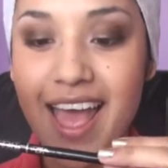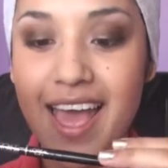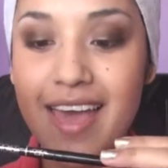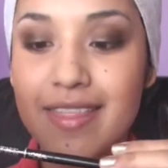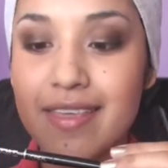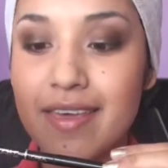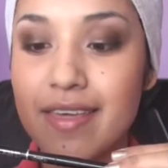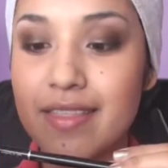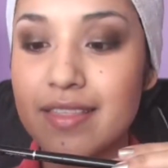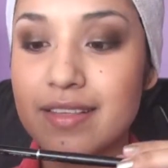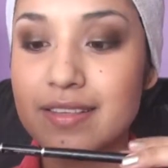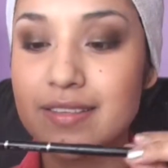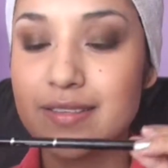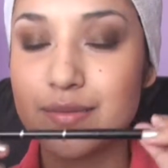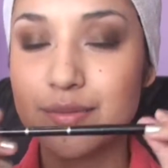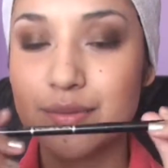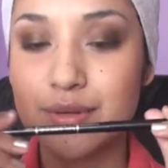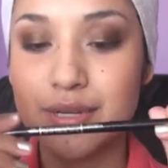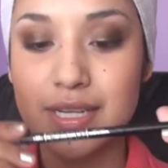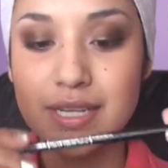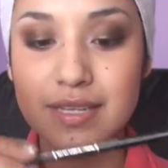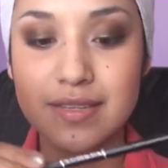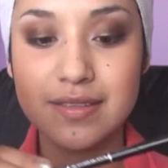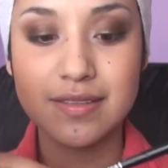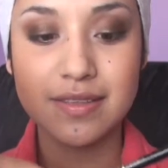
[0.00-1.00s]
And then this
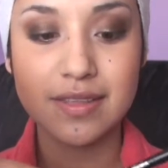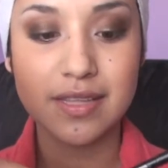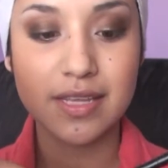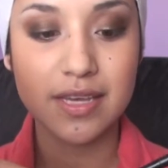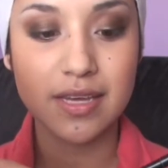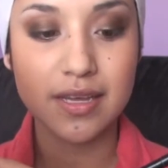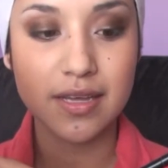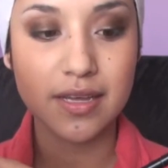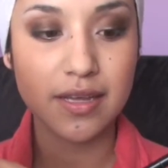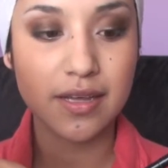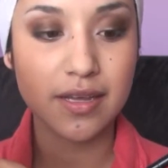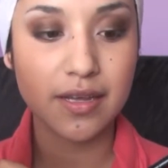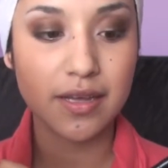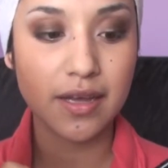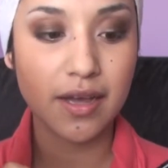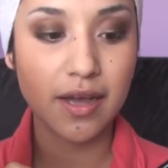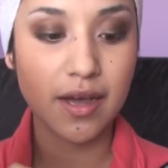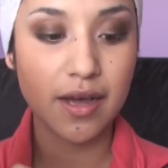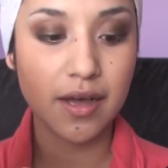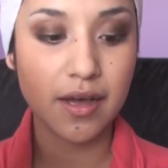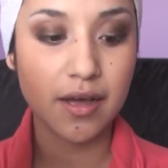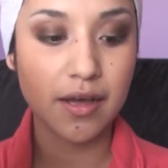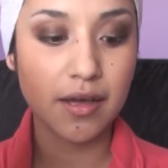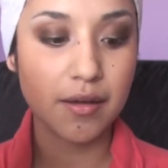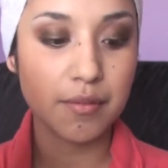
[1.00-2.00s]
one is the
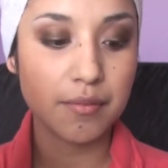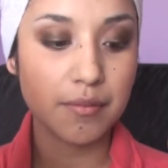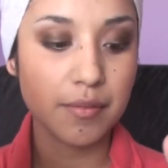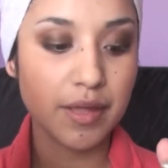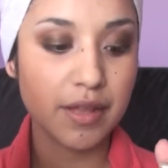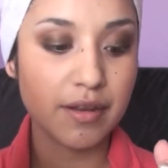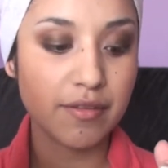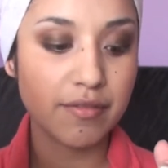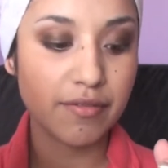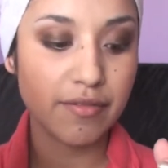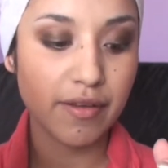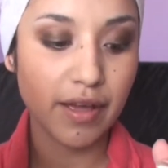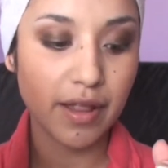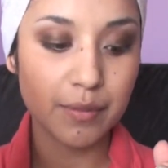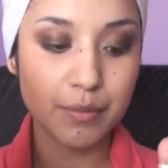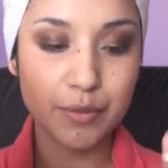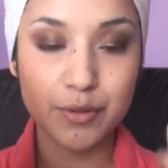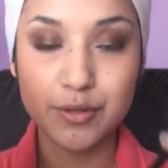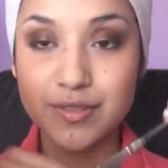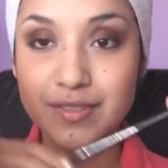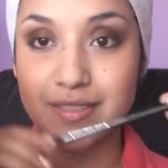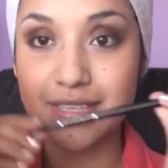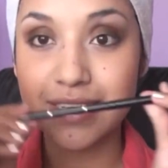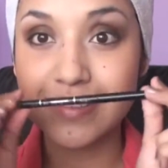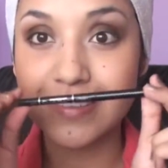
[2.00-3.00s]

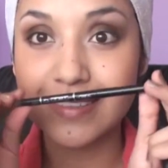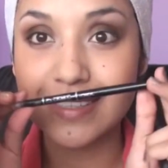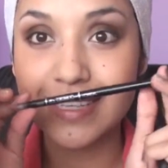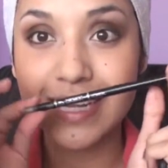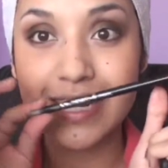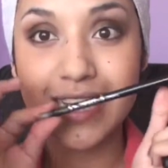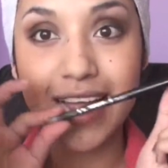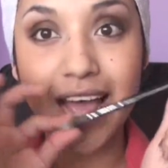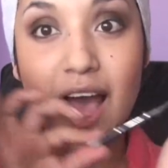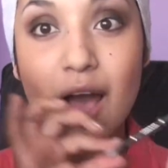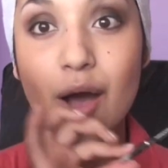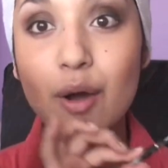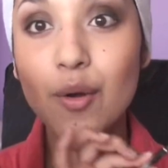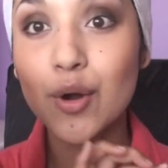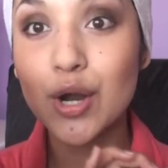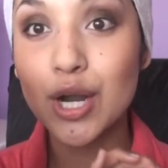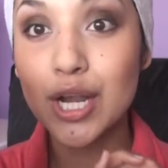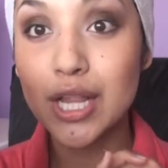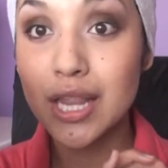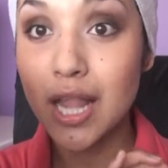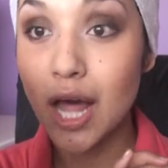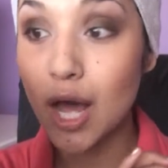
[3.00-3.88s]
Infallible 16 Hour